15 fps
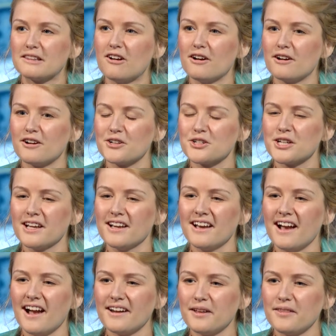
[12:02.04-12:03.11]
large.
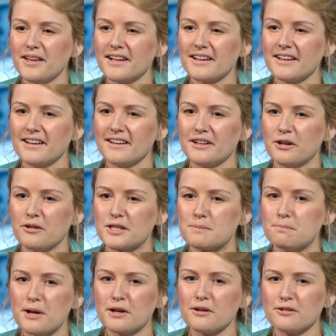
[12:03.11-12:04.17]
And I think, it's
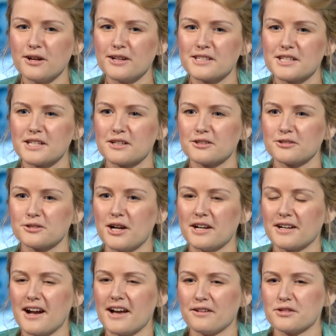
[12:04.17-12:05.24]
better for us to try
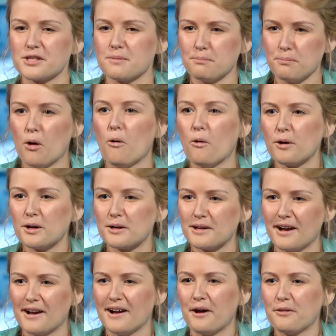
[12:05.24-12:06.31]
to kind of support
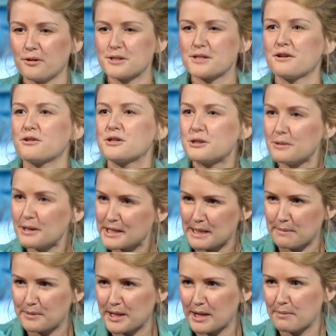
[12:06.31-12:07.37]
others that are doing
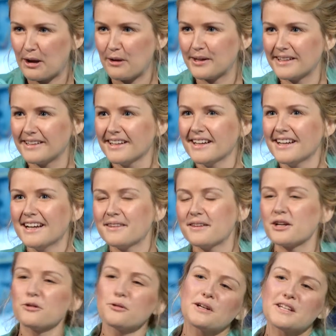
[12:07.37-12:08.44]
something about it
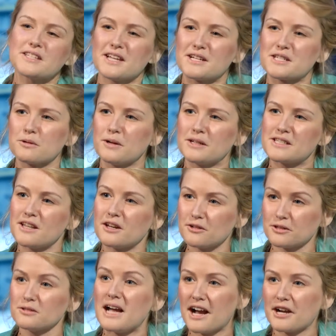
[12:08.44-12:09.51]
than criticize the ones that
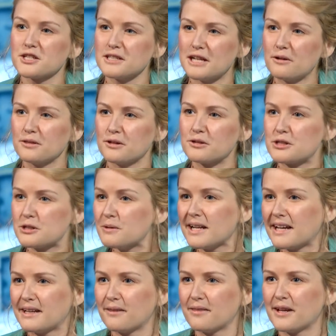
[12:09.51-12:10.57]
are actually out there doing
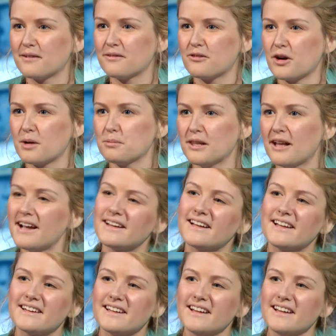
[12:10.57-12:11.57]
anything for our planet.